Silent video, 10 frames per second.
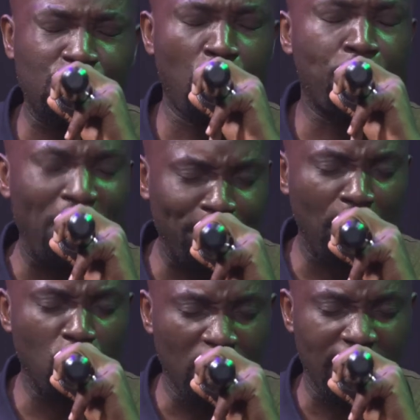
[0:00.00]
your
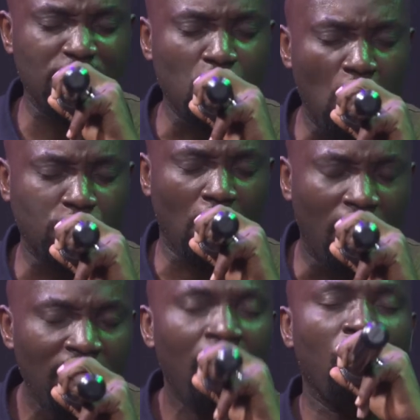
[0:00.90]
people will rejoice.
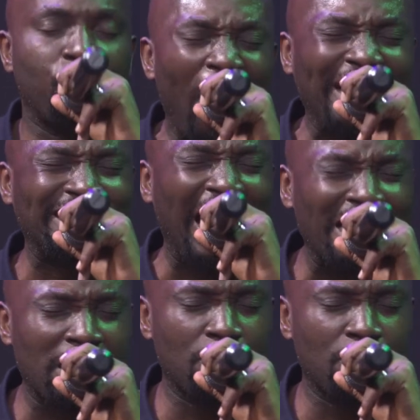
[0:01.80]
Father,